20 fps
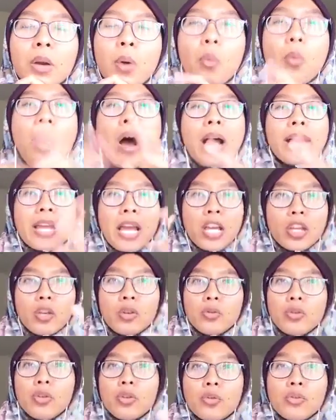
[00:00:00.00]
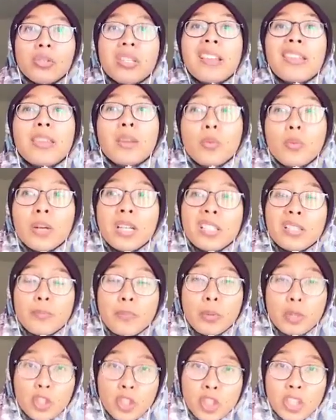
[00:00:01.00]
Why are you using the words
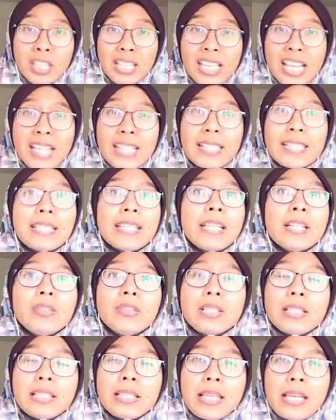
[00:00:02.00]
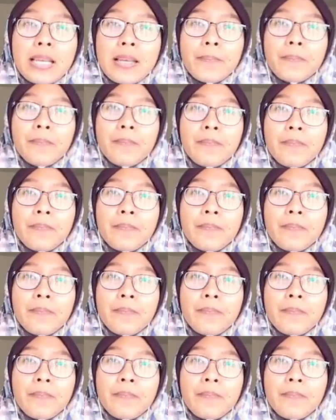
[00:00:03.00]
pushy and salesy?